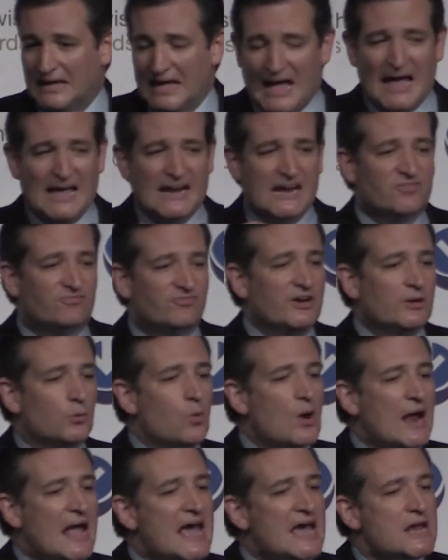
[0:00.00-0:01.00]
And if
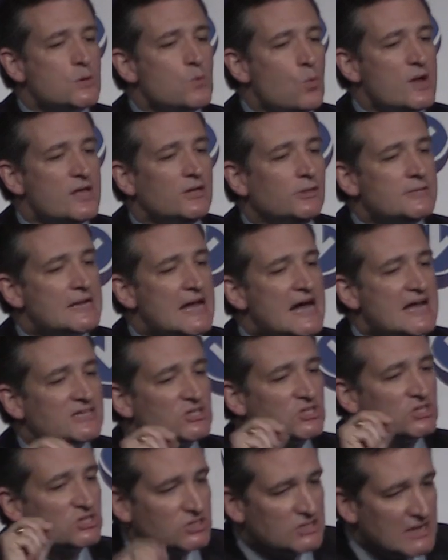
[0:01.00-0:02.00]
Iran will not
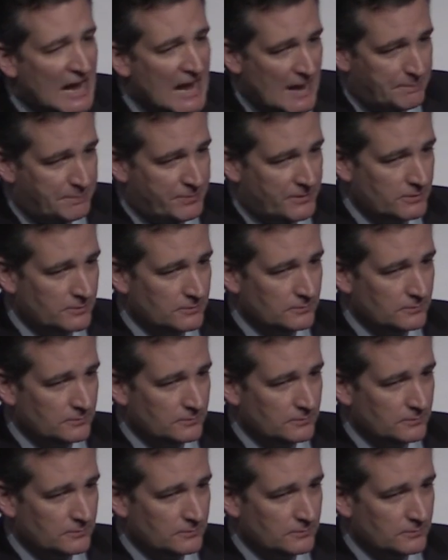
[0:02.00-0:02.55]
stop,